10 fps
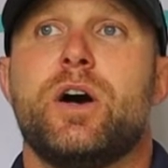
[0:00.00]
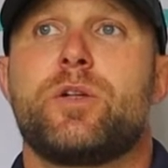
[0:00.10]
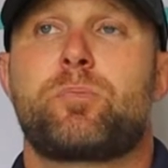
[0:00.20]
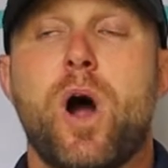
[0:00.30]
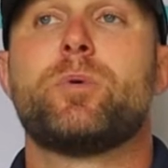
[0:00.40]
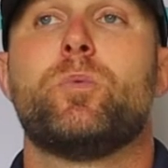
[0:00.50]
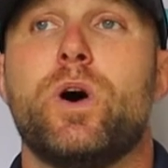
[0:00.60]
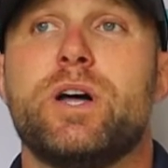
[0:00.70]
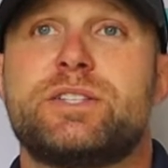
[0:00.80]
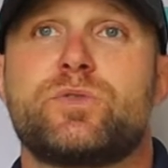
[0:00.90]
The problem
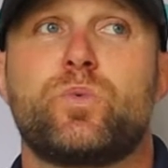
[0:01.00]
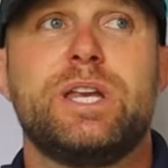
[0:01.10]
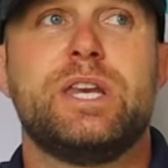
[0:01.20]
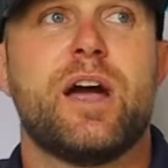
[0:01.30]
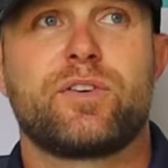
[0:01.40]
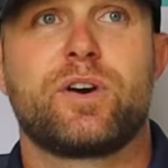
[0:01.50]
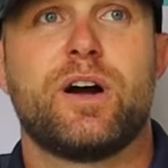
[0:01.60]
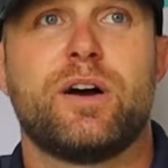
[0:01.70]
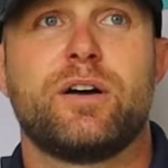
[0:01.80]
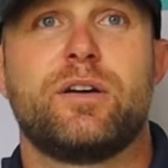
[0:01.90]
was we
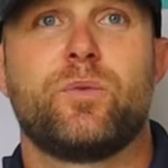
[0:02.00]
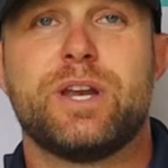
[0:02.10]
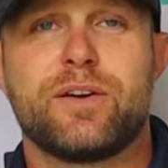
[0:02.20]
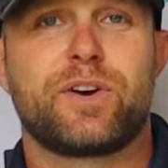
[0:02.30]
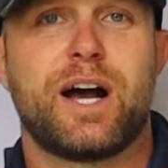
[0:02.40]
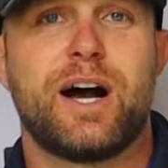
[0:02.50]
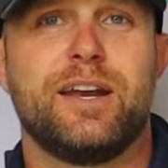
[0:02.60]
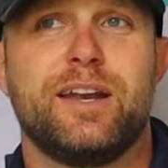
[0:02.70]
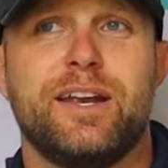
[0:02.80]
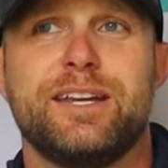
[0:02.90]
never
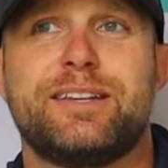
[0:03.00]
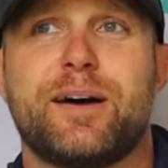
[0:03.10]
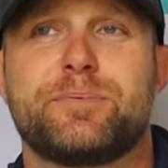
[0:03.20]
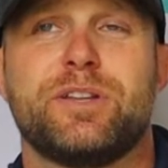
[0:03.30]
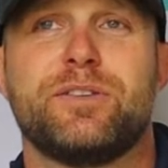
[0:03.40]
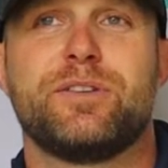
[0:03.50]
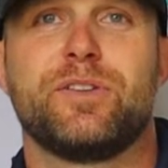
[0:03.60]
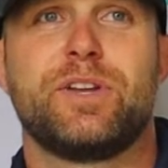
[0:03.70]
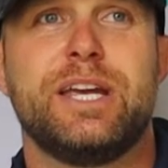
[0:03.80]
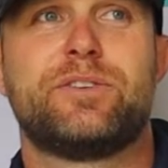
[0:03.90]
got any type
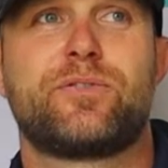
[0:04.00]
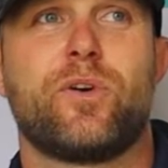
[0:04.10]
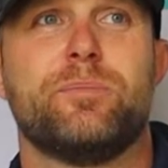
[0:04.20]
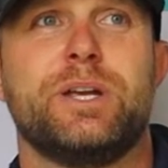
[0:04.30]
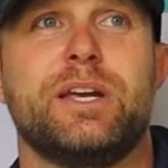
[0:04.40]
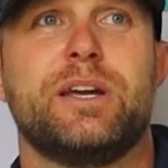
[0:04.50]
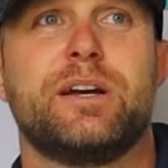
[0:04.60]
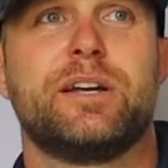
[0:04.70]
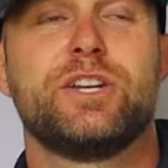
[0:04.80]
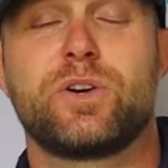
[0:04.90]
of leads from the
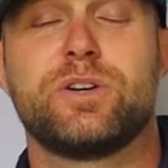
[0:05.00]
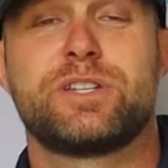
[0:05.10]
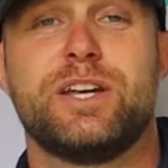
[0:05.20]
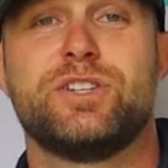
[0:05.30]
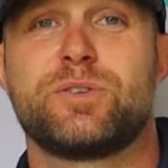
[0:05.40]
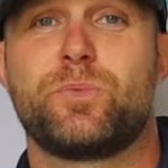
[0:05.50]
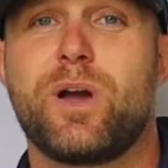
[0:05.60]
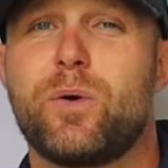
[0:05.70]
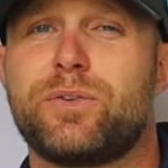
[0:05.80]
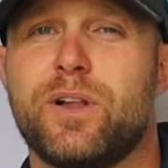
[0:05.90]
insurance agents, and we
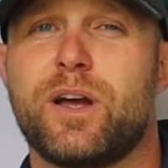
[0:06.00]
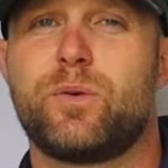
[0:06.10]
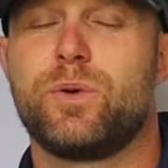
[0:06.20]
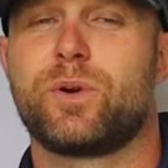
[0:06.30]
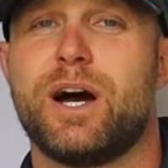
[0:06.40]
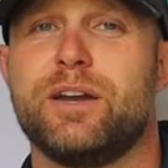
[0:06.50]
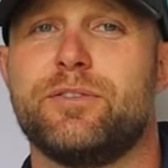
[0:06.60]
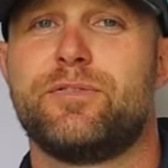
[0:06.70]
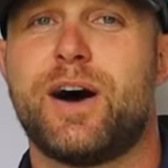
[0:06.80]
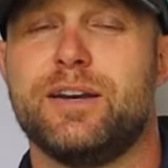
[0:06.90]
always felt like we were kind
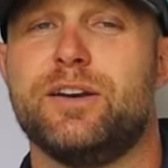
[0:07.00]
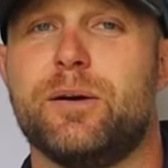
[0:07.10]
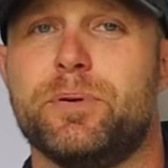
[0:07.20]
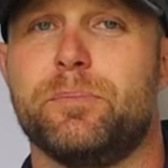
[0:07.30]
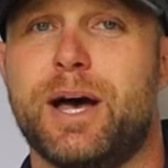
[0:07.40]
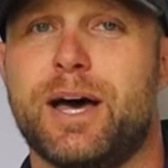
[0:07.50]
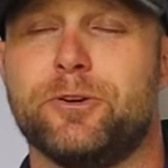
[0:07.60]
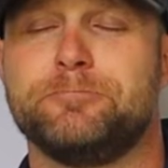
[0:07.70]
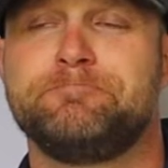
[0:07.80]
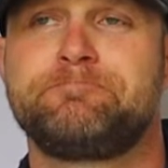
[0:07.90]
of fighting an uphill
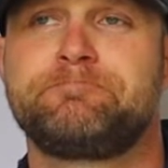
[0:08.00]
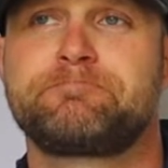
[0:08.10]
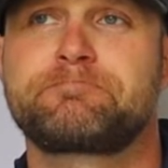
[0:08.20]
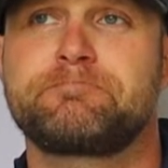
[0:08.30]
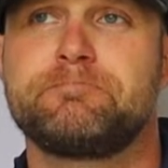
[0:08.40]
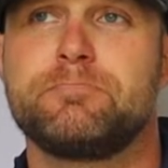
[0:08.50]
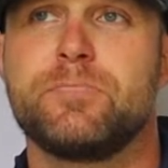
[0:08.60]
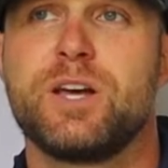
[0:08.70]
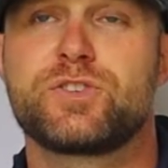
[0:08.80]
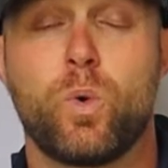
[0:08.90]
battle.
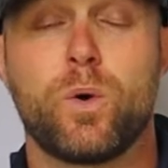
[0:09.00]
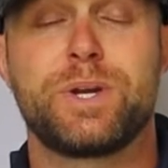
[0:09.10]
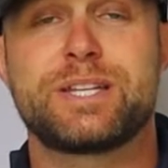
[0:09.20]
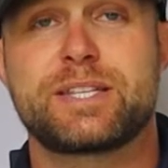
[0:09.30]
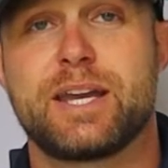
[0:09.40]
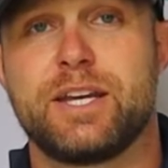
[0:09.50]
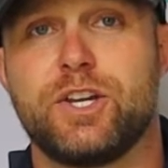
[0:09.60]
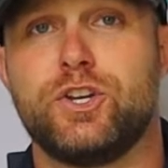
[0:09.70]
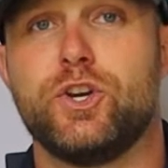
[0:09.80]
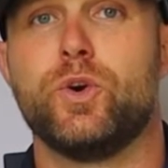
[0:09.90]
So what we decided
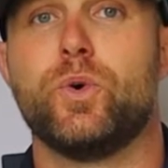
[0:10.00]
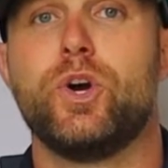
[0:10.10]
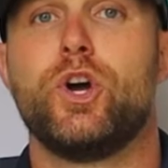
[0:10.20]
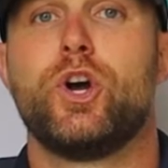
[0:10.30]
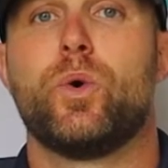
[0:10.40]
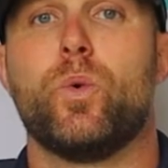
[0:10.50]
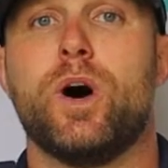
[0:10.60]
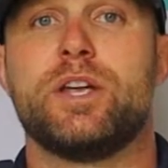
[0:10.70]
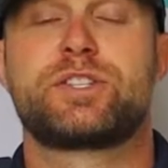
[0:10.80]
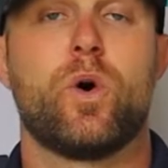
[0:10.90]
to do
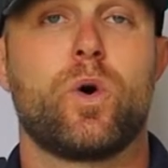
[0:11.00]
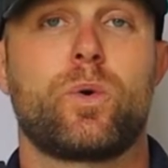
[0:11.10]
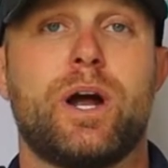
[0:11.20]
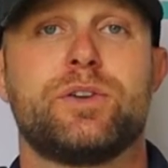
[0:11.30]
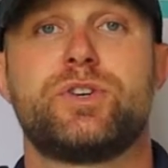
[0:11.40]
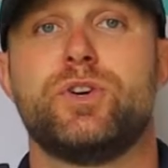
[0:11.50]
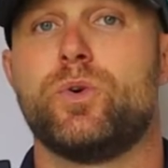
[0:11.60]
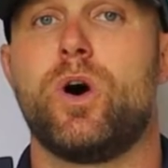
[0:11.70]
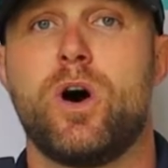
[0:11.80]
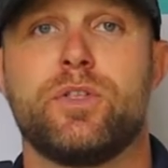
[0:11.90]
was go around
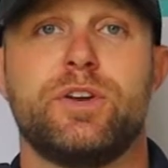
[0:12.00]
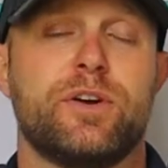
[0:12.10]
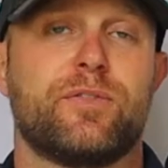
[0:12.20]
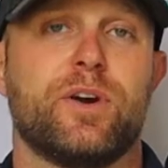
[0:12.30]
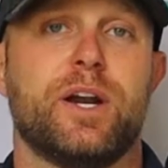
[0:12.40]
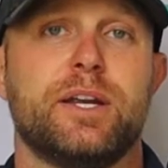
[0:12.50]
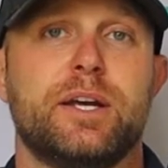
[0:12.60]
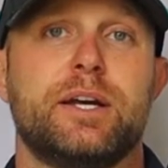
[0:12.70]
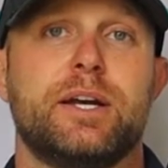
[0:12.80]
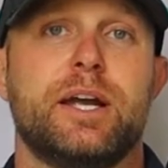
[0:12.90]
to all the different
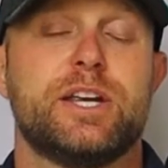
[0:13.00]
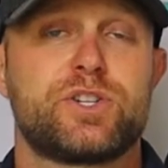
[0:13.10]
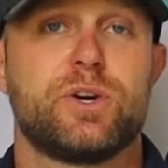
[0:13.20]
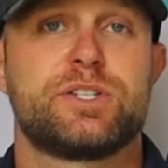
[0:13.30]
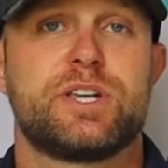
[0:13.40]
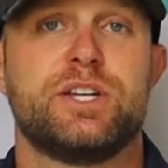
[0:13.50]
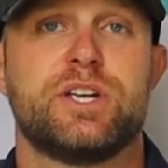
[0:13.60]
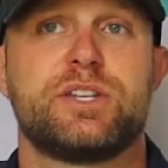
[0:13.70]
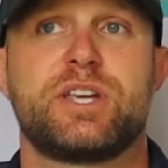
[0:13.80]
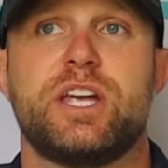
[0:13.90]
insurance
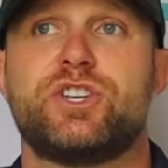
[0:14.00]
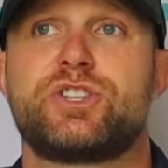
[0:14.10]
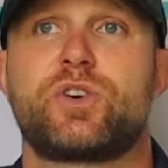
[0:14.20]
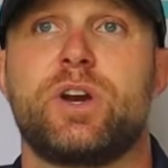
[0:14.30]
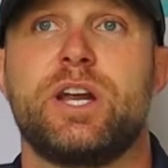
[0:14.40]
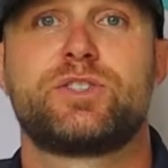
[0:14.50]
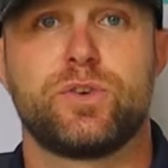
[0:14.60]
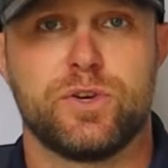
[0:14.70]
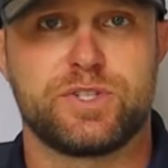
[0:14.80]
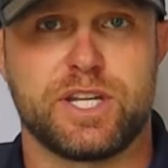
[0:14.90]
agents and just start
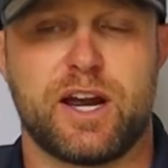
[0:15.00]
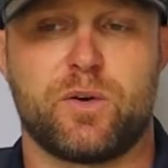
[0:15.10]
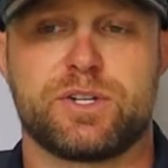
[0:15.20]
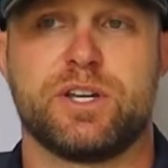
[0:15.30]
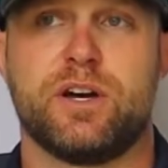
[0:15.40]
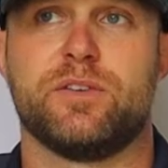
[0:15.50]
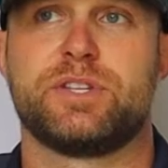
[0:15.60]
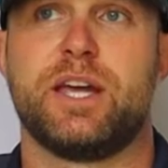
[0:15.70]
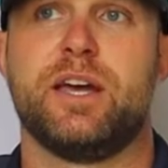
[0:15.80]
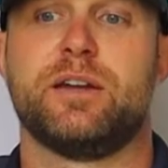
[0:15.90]
introducing ourselves.
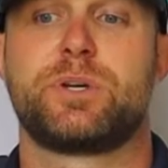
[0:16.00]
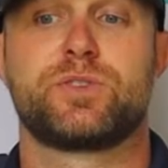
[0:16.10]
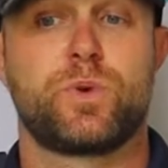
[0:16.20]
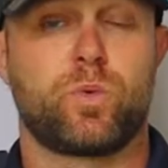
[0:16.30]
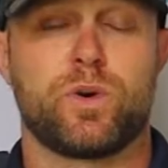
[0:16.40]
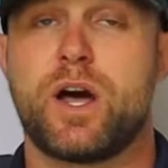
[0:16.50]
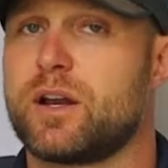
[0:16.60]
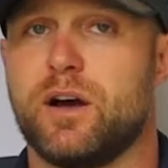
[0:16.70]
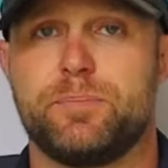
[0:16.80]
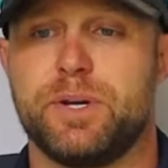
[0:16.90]
And because we were not a
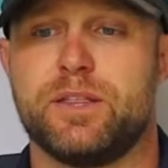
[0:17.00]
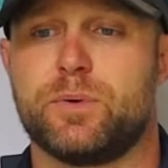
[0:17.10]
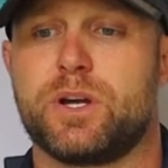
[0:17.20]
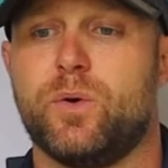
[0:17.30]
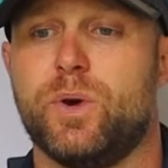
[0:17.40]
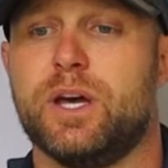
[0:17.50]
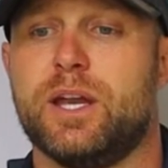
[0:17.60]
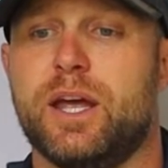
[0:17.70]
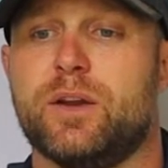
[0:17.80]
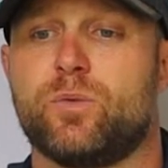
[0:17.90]
company that would go in
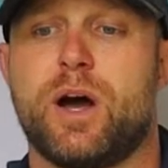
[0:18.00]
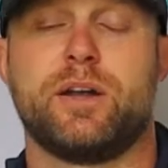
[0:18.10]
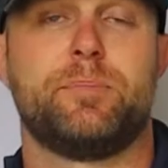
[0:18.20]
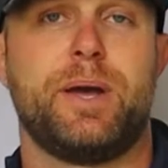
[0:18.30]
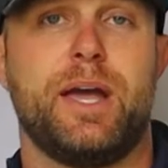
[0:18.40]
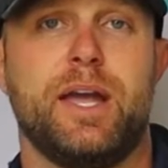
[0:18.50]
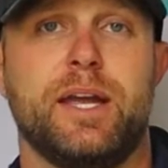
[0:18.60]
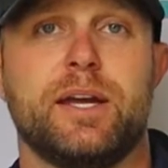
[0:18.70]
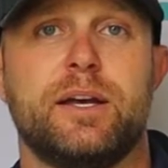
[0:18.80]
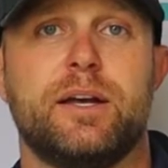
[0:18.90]
and write up
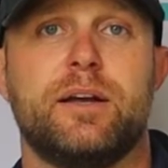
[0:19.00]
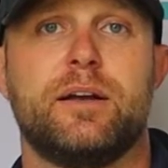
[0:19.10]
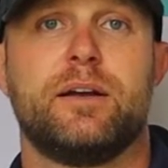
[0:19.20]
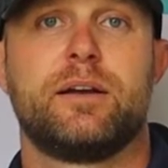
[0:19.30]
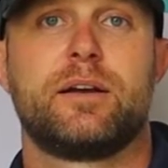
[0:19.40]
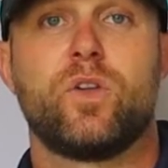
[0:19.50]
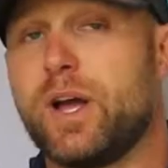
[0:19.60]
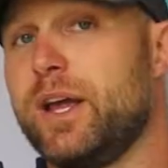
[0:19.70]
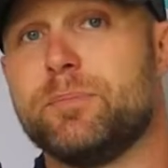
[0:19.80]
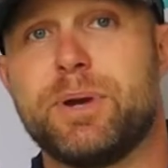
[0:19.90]
a
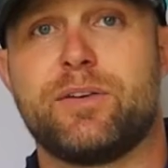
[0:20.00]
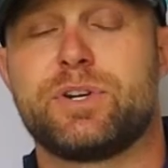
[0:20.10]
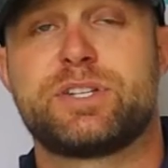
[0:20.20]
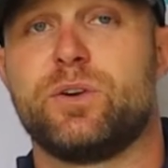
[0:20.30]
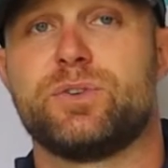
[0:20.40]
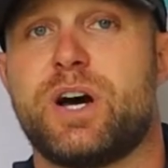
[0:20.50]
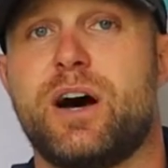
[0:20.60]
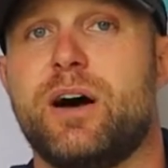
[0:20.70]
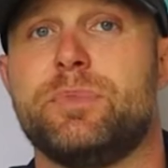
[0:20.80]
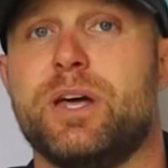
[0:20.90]
claim every single
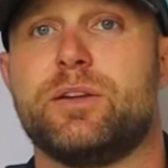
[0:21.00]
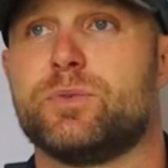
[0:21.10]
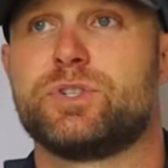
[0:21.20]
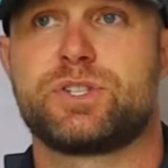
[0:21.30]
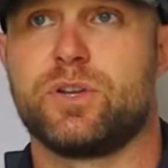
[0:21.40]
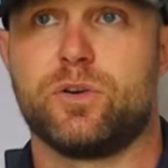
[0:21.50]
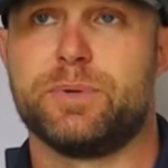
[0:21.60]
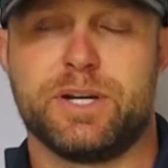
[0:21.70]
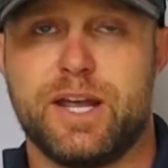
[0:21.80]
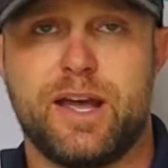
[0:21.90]
time that there was just a little
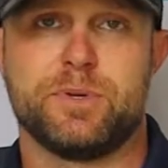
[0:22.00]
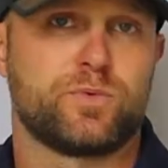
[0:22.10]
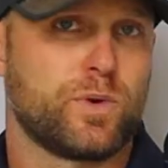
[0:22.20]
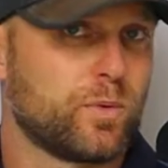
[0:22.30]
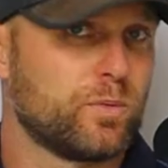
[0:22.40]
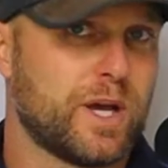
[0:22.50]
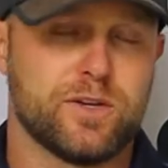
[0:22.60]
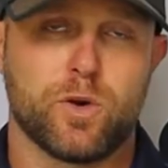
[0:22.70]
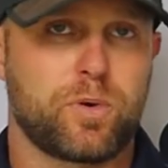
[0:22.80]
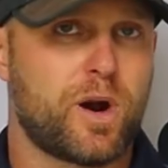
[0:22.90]
bit of damage. We
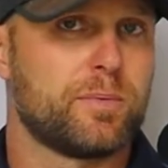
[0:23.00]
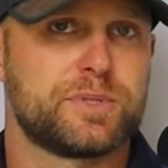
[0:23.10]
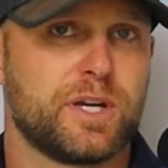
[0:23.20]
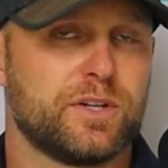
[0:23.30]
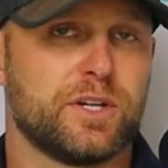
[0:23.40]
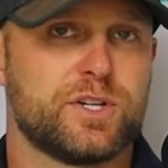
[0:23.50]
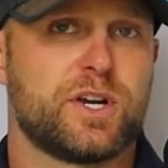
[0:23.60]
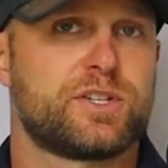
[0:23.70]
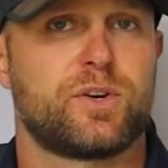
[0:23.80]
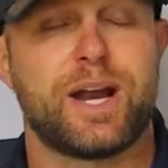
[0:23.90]
had no problem telling an
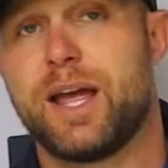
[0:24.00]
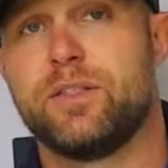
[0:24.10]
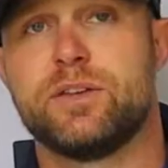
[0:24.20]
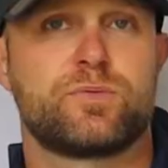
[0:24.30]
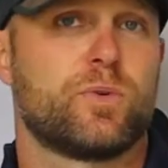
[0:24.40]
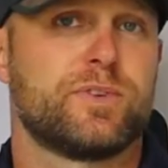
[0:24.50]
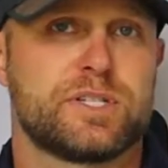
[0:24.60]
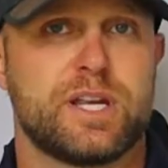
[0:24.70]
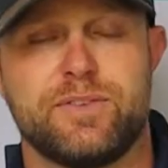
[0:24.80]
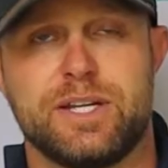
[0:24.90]
adjuster, hey, this roof
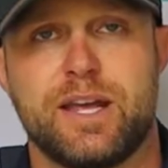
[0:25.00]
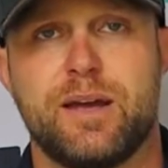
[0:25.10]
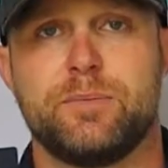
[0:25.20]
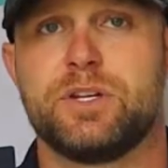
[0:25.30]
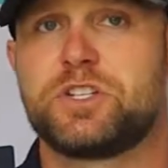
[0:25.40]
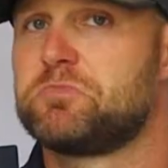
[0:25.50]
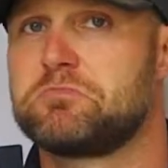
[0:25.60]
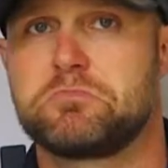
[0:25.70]
doesn't have any damage.